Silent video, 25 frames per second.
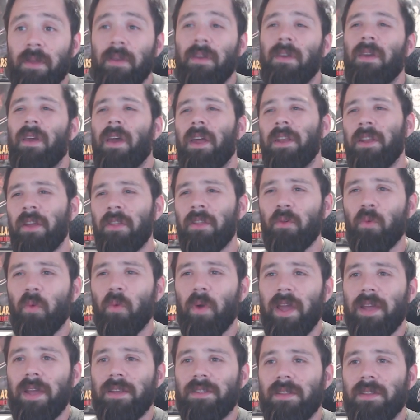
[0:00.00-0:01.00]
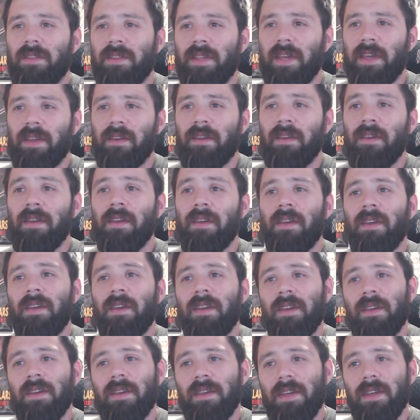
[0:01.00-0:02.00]
Another way to think
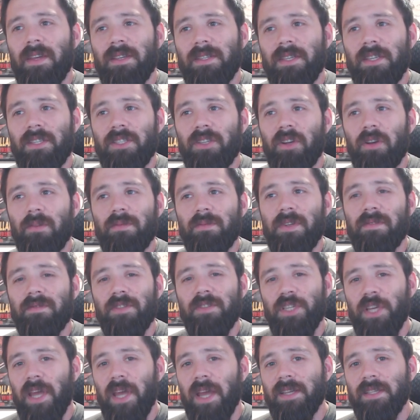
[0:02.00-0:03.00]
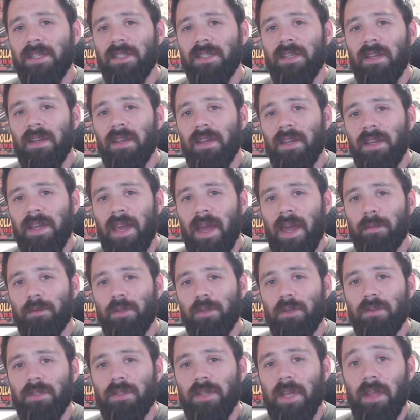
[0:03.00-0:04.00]
is in terms of checks,
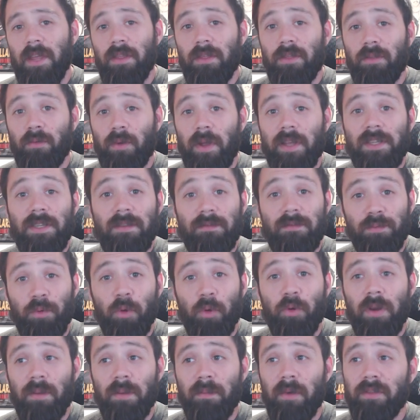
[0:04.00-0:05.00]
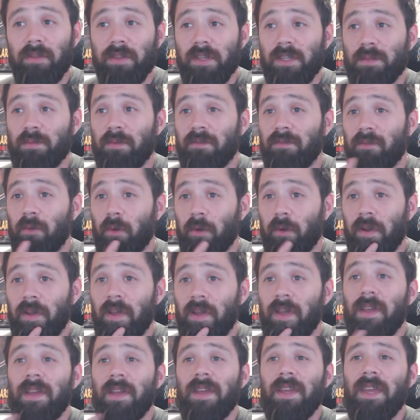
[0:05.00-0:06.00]
captures, and threats. I've spoken about this before.
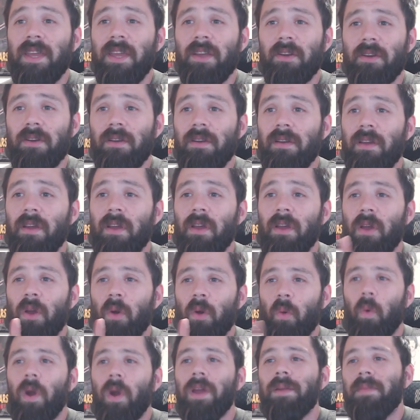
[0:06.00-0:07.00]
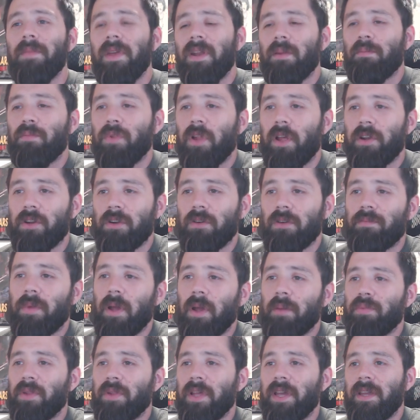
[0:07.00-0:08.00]
Here, white made a blunder by
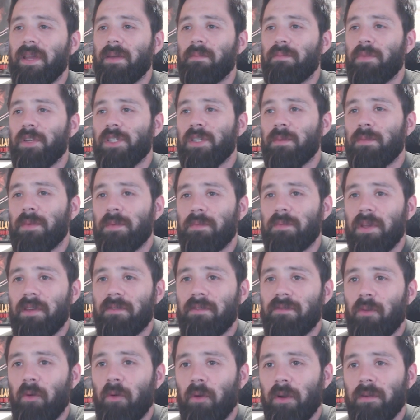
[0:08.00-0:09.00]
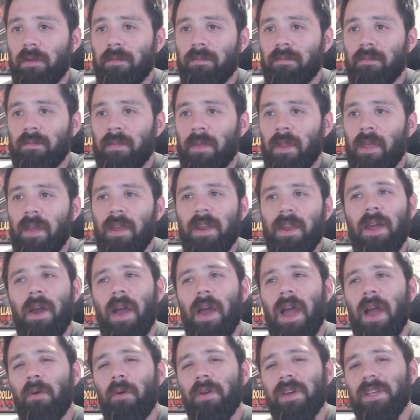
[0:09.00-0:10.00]
playing bishop to b4. Now,
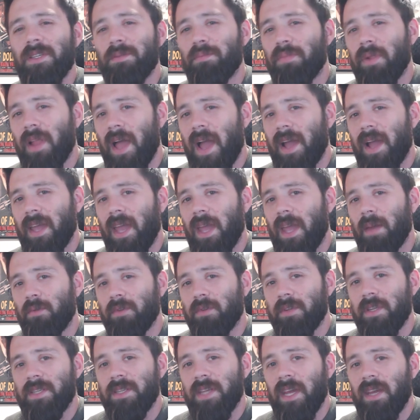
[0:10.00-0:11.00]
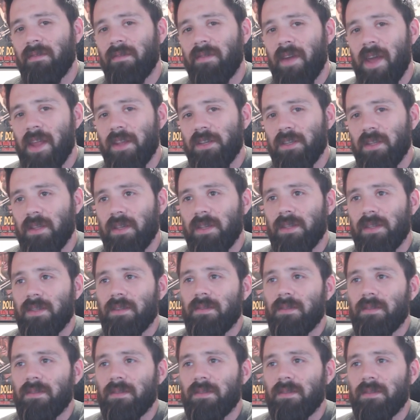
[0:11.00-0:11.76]
how is black able to take advantage of this?